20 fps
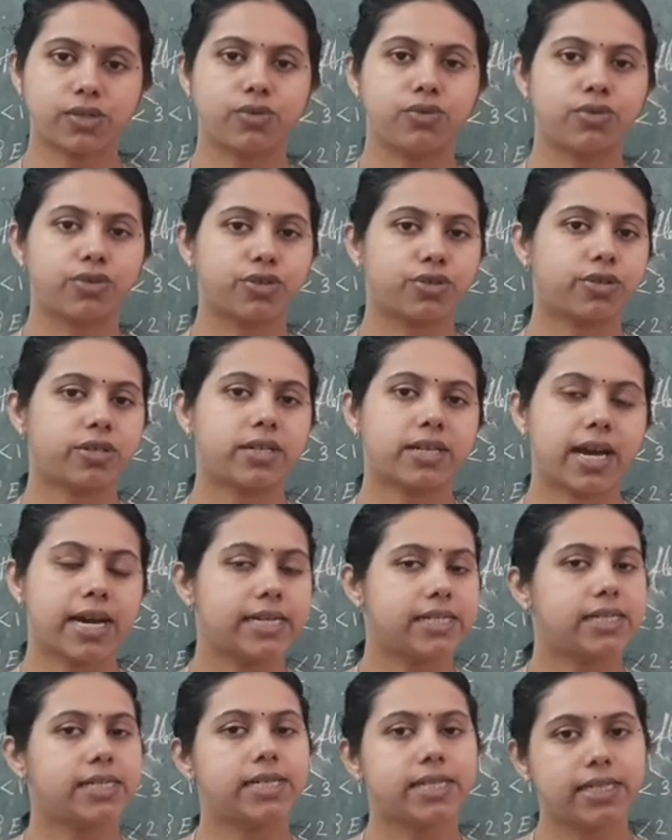you should
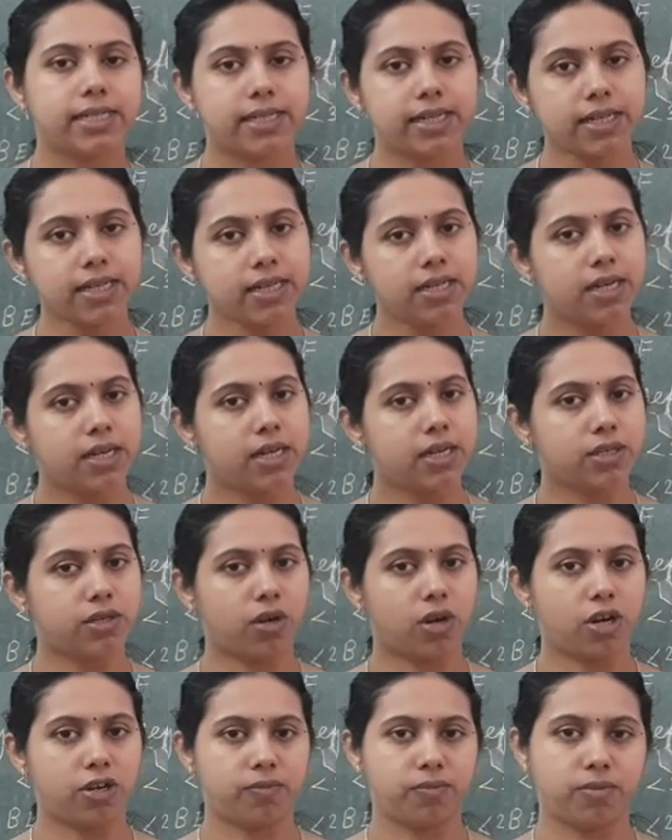write it in the
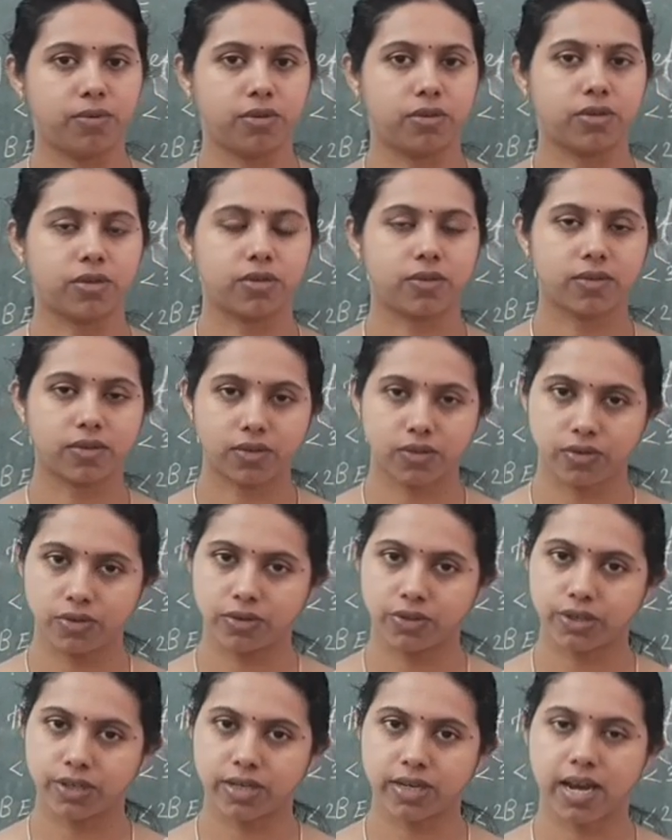notebook. So you should